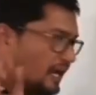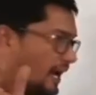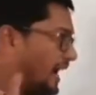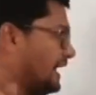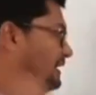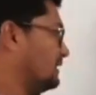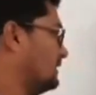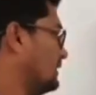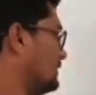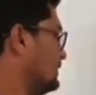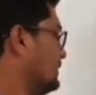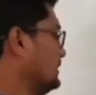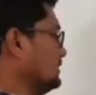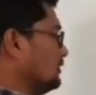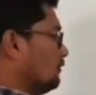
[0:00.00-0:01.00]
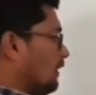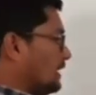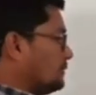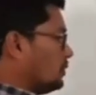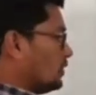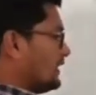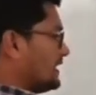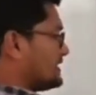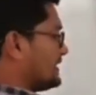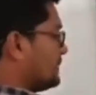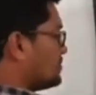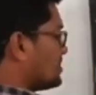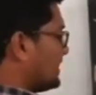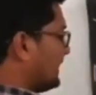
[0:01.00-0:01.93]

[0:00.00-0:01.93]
And one more exception,